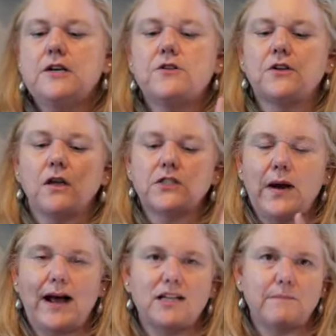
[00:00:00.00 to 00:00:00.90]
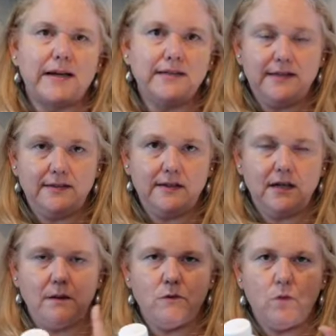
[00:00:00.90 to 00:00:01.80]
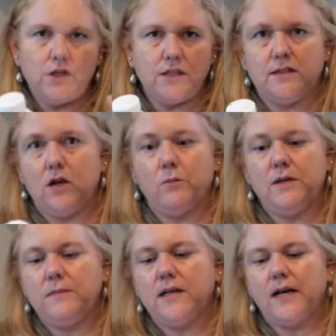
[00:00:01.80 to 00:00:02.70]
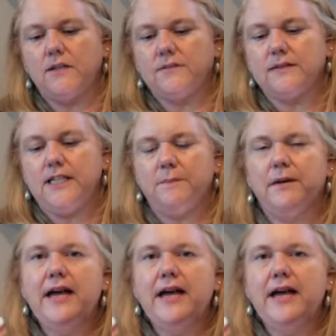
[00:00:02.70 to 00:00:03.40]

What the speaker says: This also has magnesium, which is helping me kind of sleep.